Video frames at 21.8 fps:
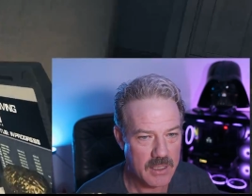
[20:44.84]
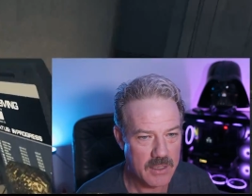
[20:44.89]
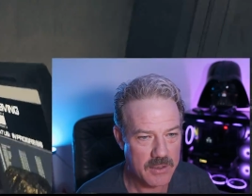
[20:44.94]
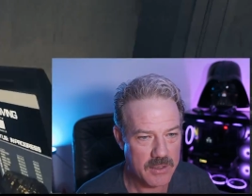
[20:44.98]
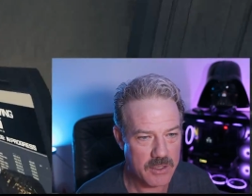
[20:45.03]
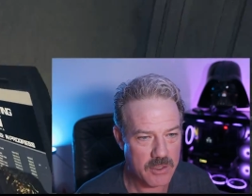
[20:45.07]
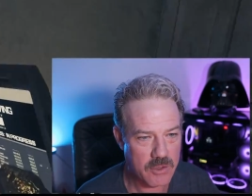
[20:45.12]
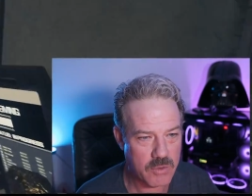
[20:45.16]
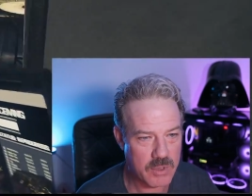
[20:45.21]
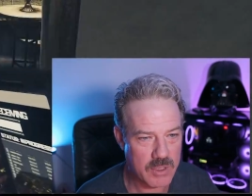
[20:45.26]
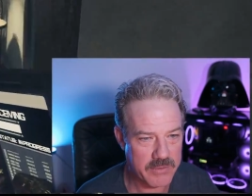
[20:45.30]
the
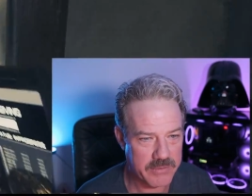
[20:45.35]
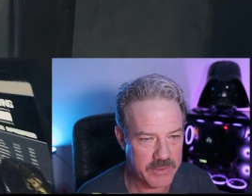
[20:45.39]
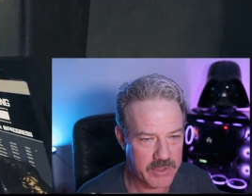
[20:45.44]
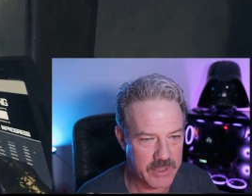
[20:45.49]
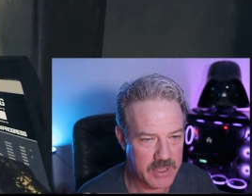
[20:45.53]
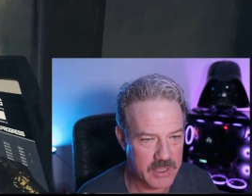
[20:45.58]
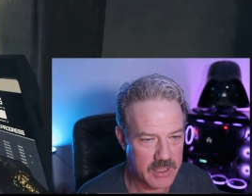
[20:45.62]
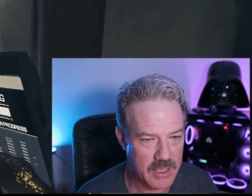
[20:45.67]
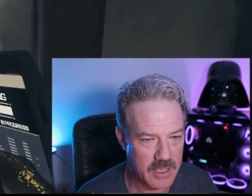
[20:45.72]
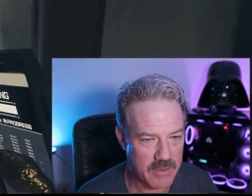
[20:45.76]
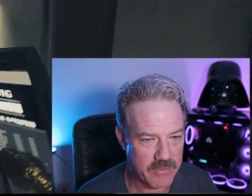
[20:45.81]

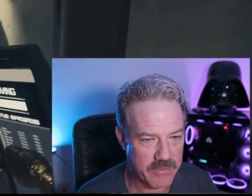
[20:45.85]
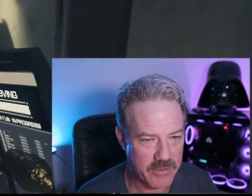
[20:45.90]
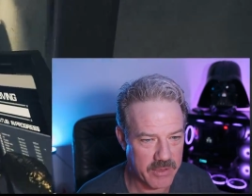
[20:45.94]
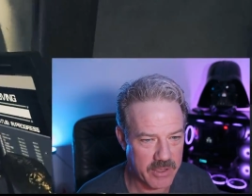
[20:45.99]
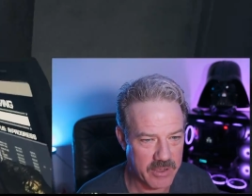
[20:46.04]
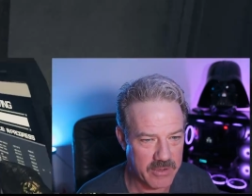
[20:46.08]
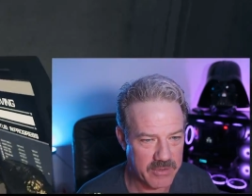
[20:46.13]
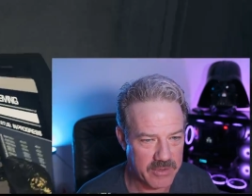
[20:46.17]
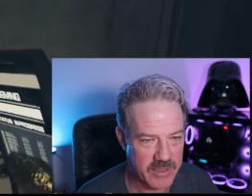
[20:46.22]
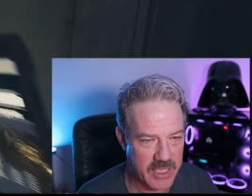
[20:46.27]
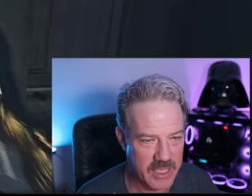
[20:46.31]
equivalent of
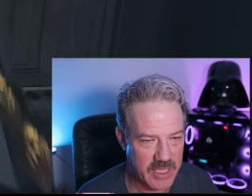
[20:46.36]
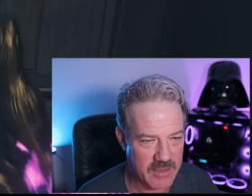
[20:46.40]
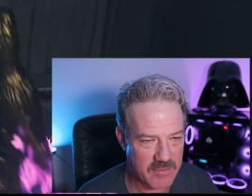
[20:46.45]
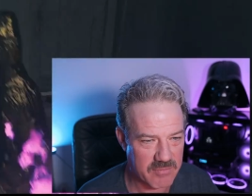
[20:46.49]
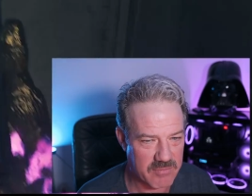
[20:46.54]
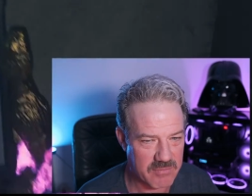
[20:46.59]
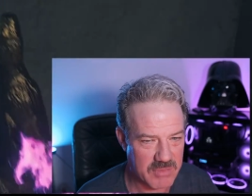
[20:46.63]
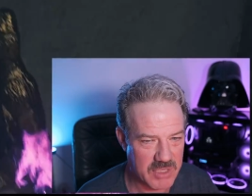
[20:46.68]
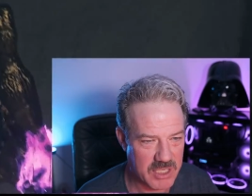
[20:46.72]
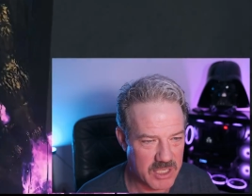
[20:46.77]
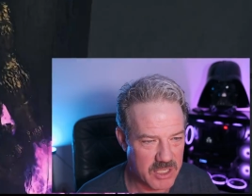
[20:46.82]
a like
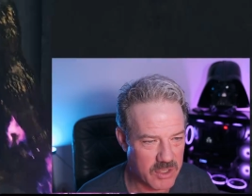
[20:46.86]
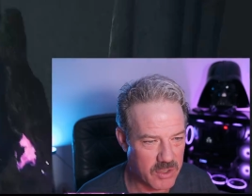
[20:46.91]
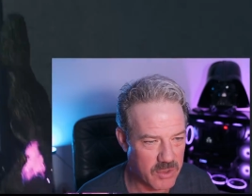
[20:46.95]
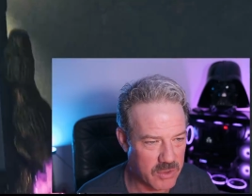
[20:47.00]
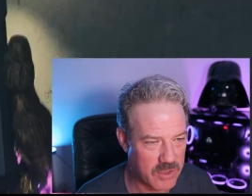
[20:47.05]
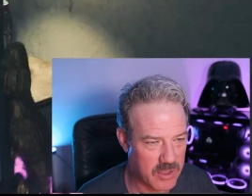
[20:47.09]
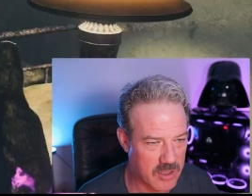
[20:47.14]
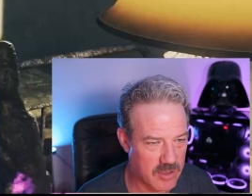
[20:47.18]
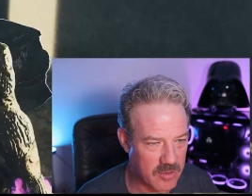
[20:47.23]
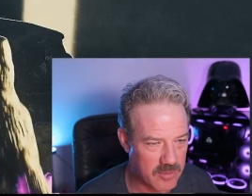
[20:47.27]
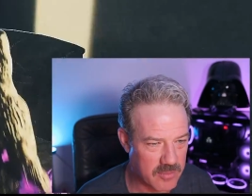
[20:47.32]

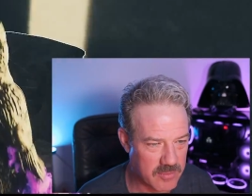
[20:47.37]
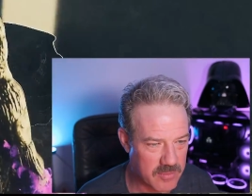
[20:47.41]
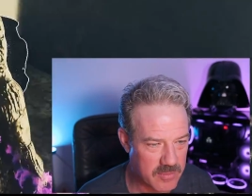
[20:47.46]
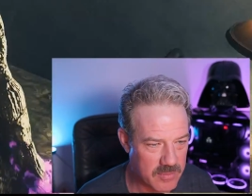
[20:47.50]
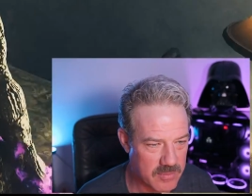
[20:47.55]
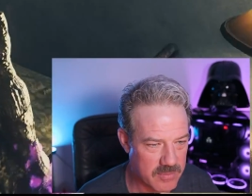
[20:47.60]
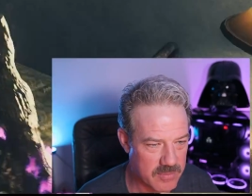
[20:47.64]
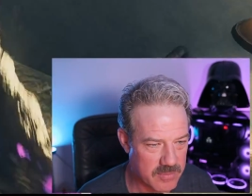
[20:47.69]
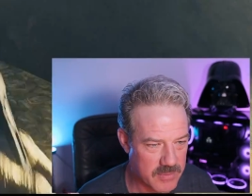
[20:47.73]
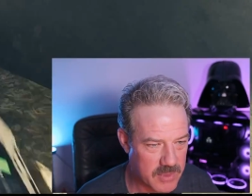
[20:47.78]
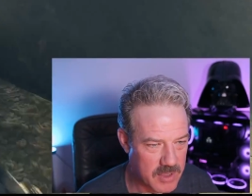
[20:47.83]
mediocre
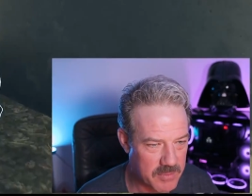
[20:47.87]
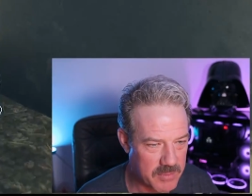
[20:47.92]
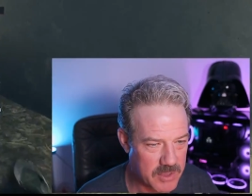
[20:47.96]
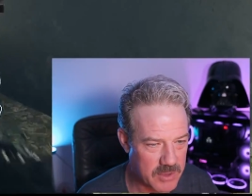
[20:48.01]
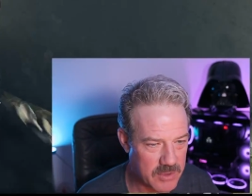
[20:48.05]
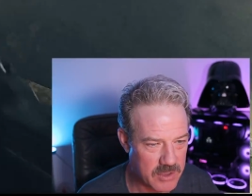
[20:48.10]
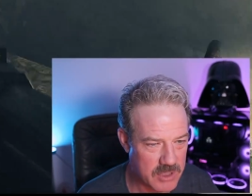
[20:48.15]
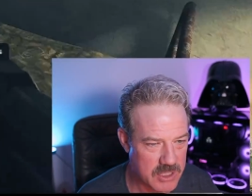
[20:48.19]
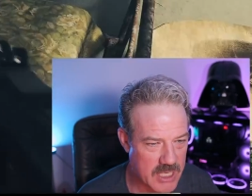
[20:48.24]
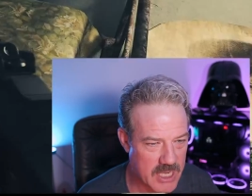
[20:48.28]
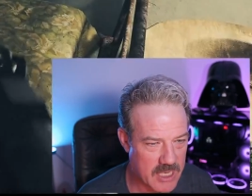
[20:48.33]

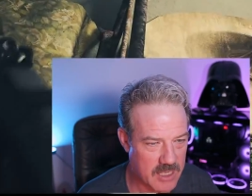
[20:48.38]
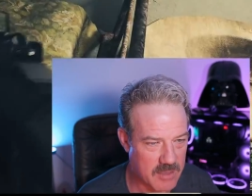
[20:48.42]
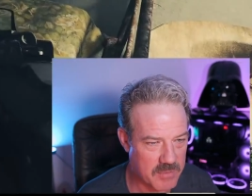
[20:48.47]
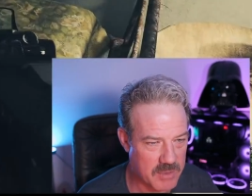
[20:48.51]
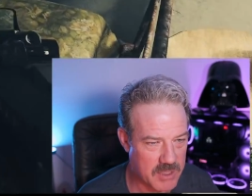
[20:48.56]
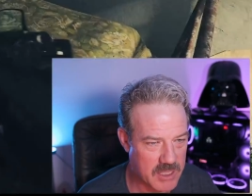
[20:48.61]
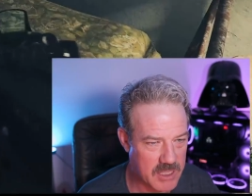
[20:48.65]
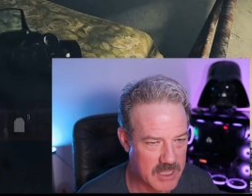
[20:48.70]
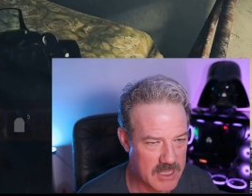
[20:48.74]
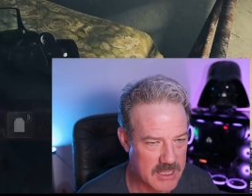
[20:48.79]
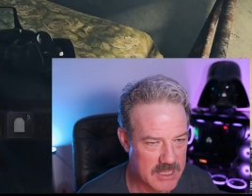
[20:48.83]
computer tech,
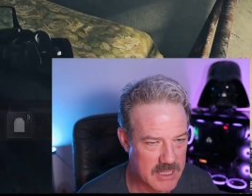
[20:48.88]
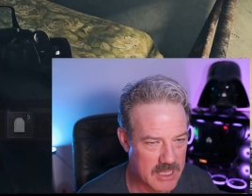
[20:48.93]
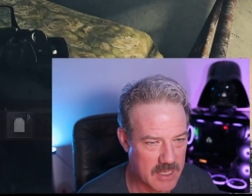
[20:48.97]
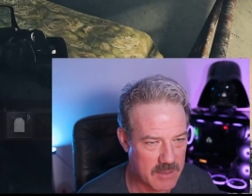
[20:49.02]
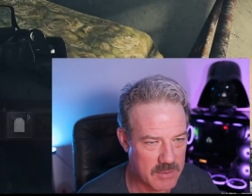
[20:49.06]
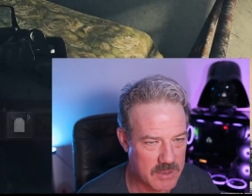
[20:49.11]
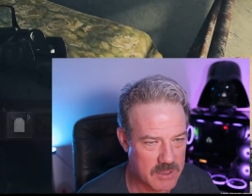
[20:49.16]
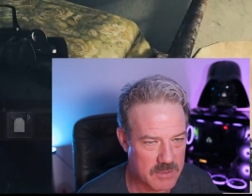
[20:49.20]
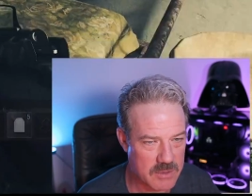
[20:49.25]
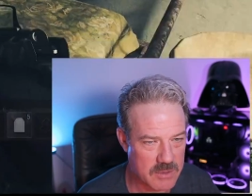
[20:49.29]
because I was